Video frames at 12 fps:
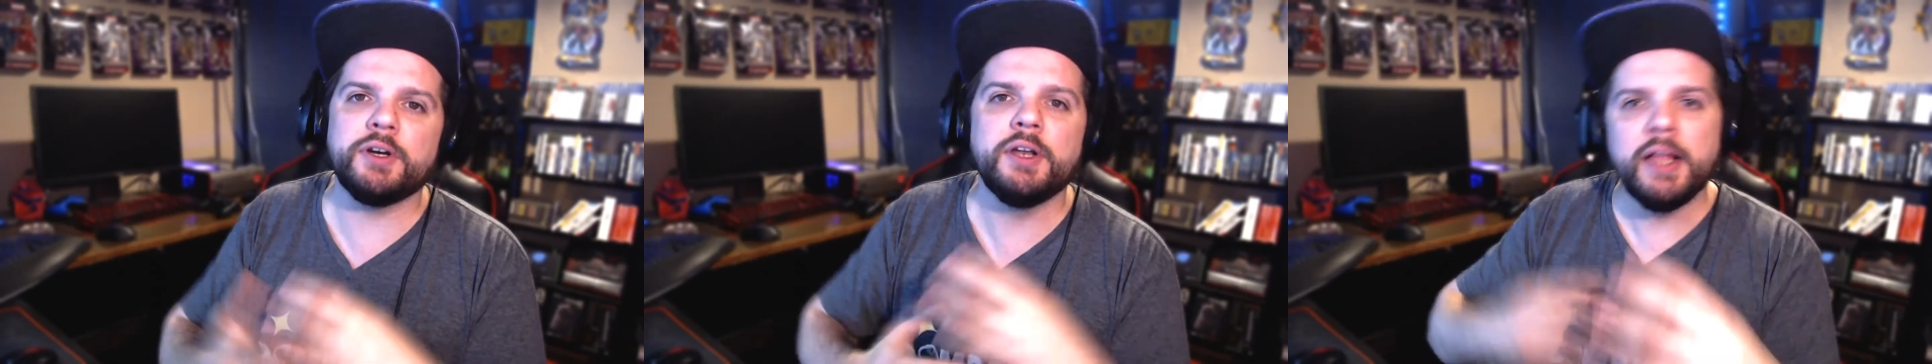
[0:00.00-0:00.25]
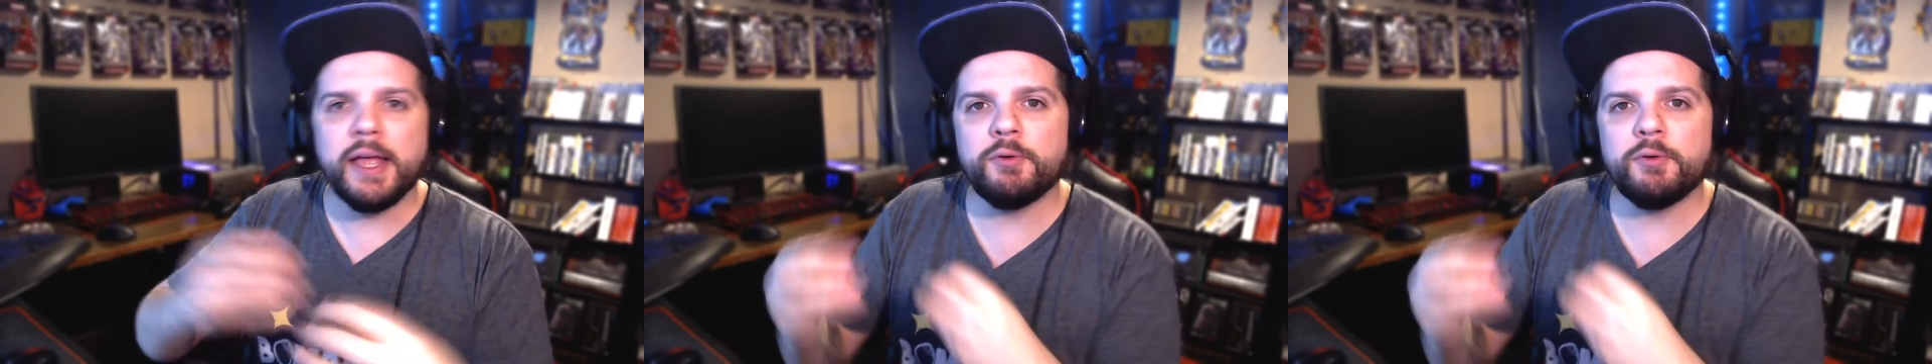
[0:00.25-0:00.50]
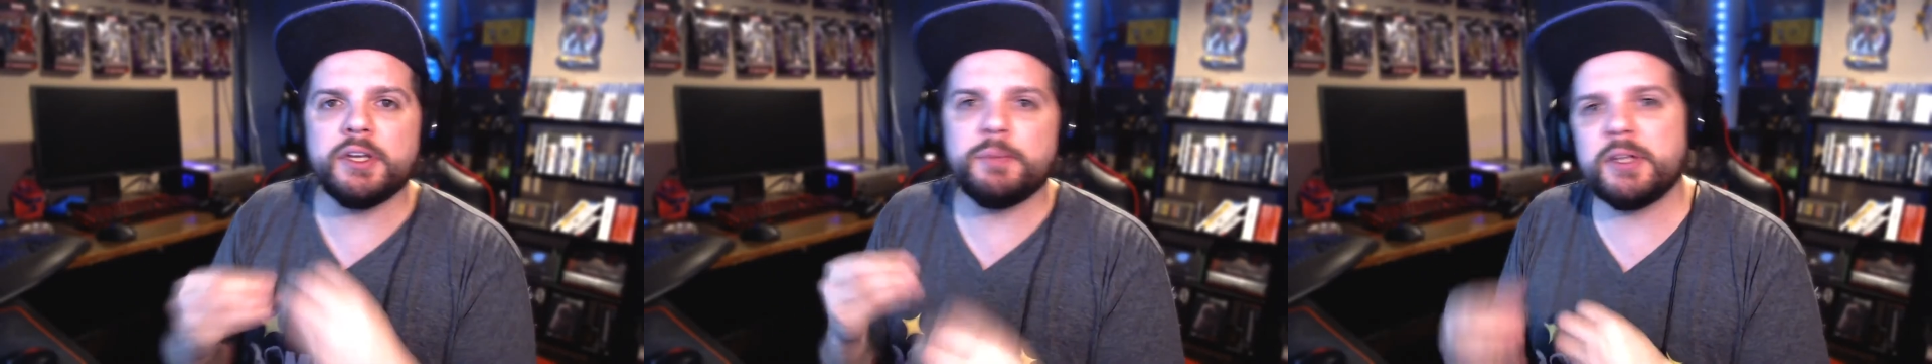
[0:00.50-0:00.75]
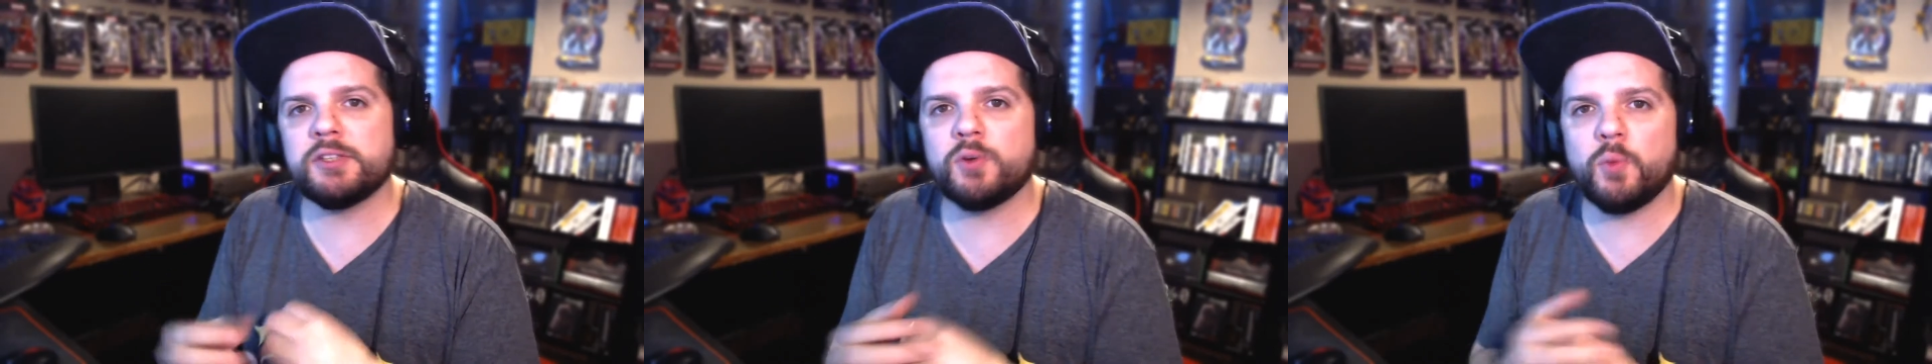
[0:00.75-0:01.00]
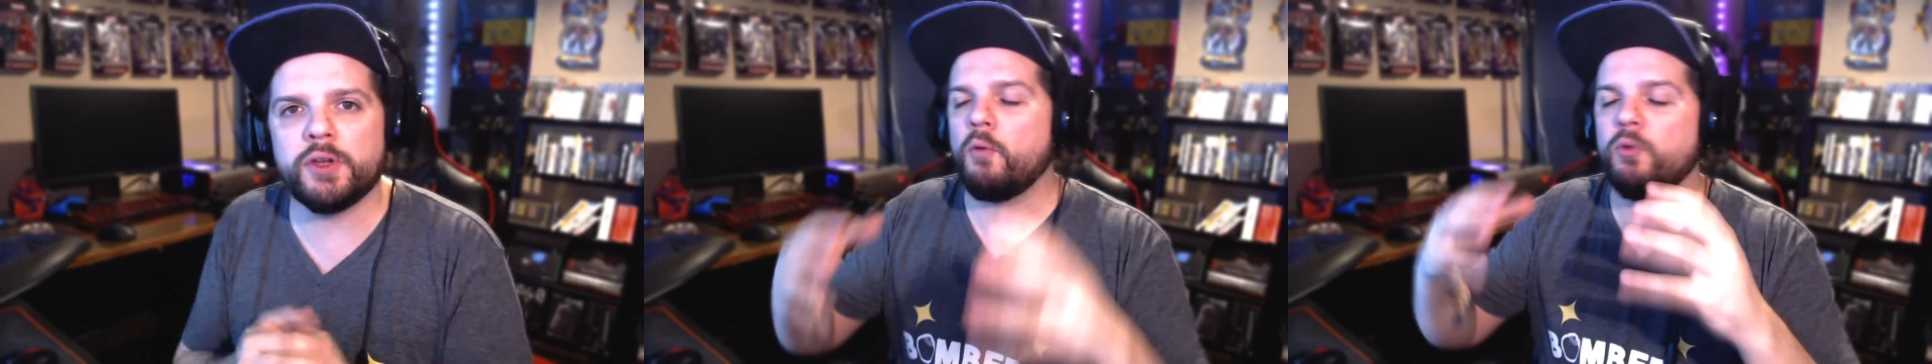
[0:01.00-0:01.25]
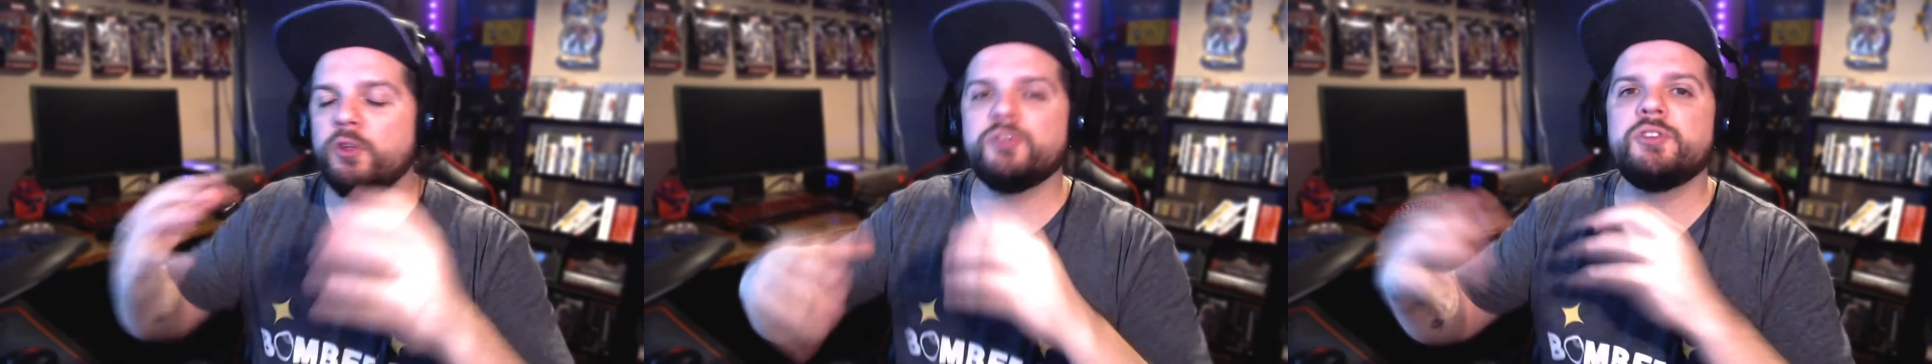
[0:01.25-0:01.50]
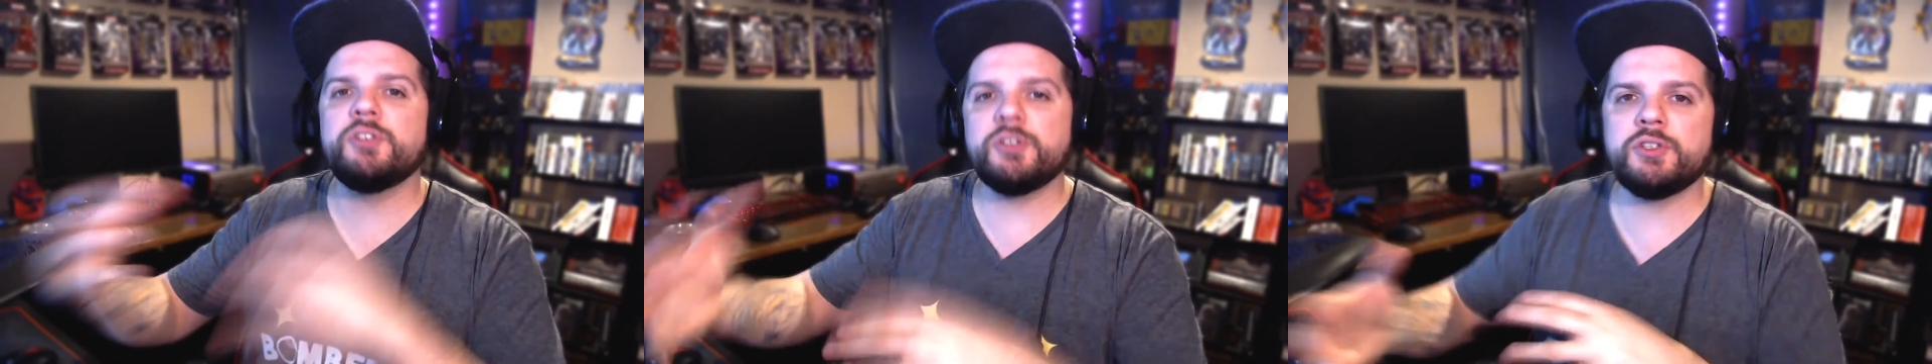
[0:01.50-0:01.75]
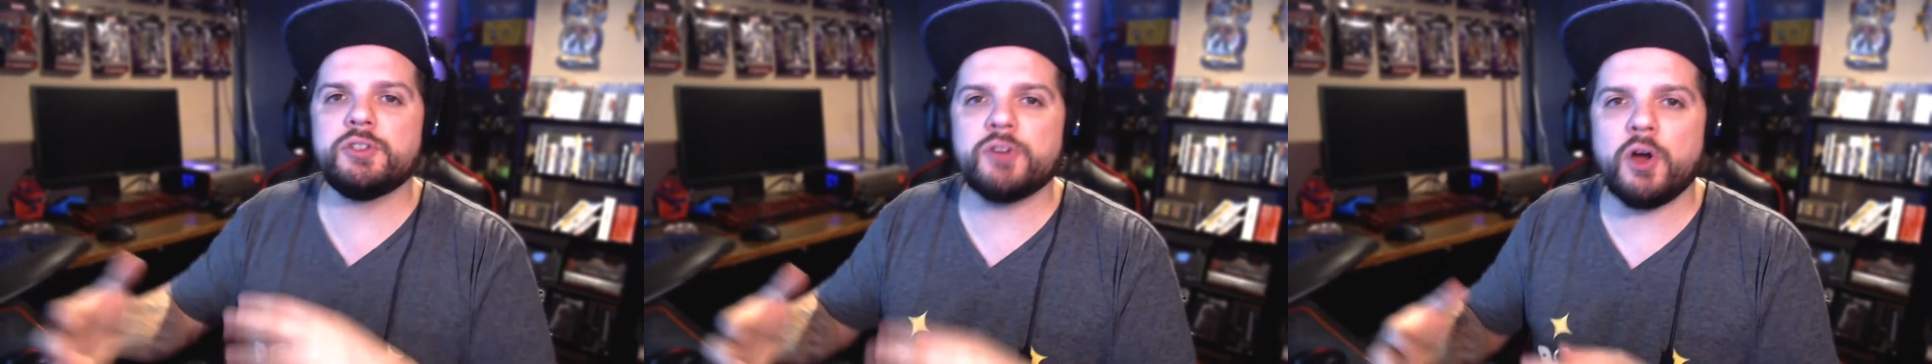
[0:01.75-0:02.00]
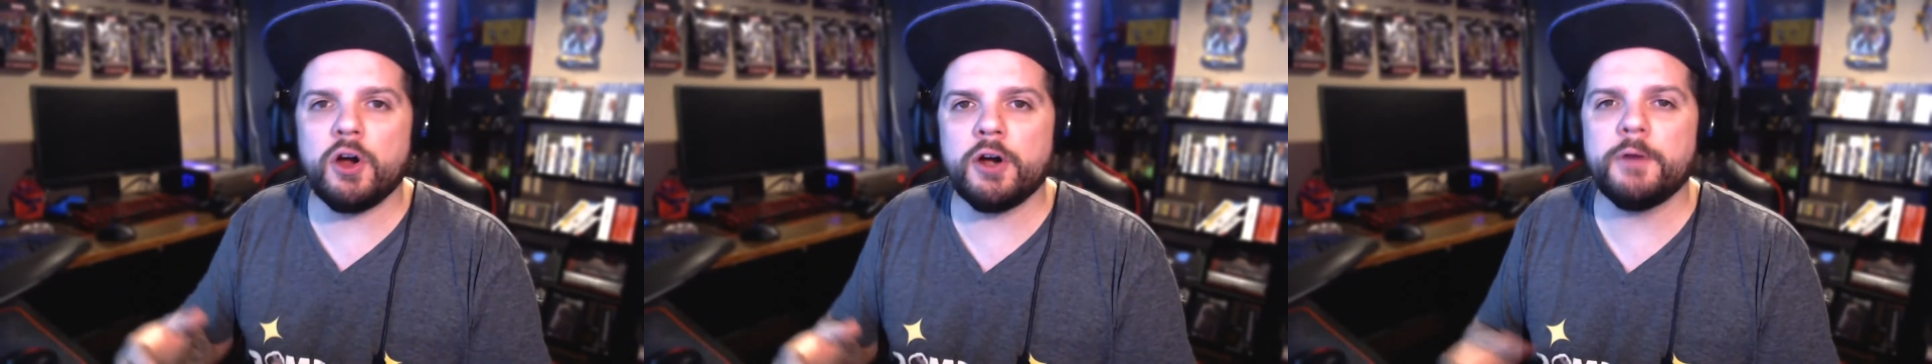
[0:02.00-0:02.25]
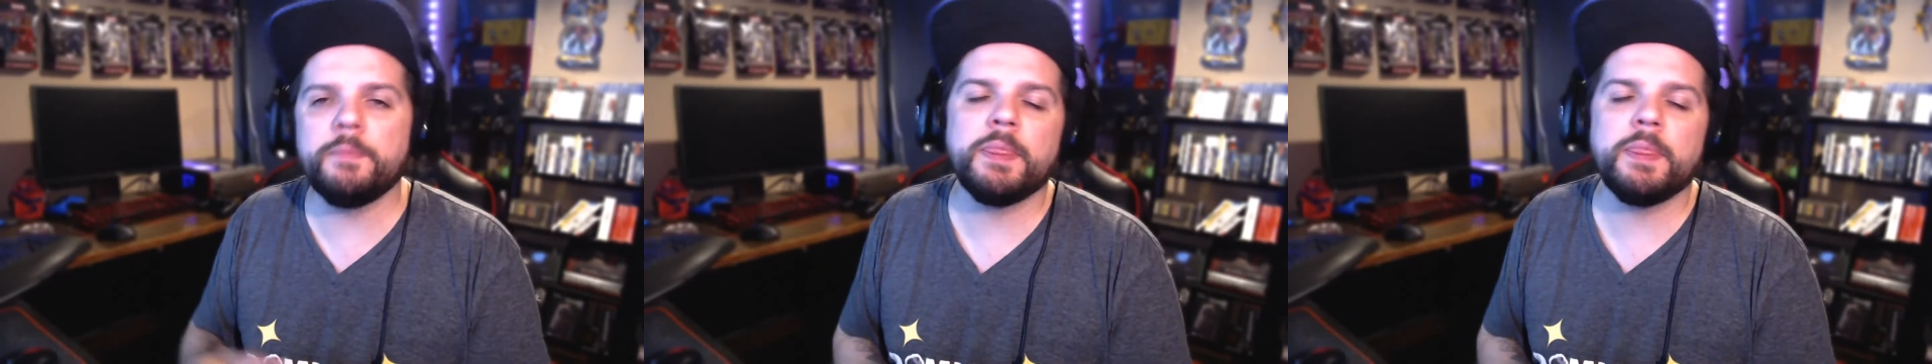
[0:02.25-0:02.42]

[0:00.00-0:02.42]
It really depends on what your usages are.